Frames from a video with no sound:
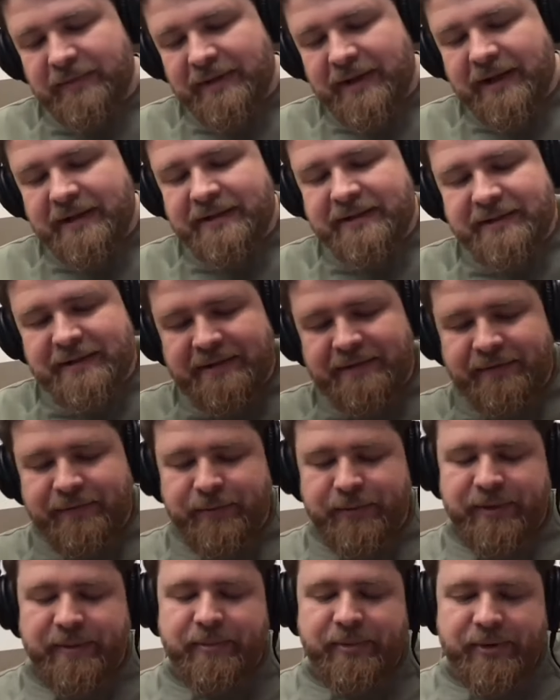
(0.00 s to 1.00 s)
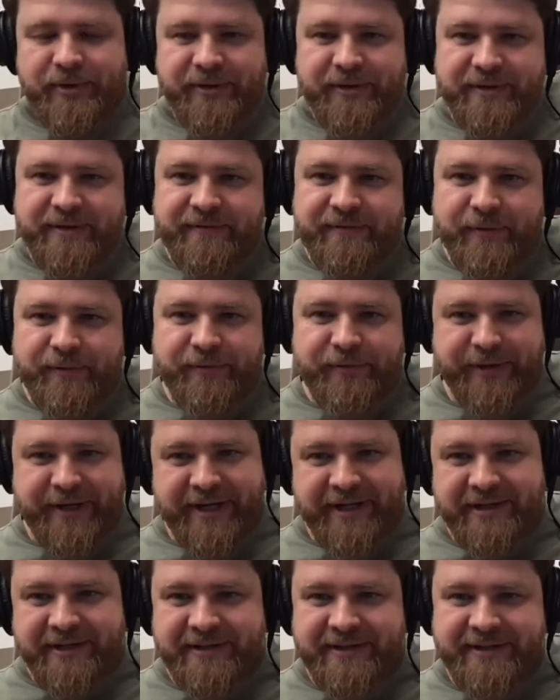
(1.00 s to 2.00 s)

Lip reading: license for the products for free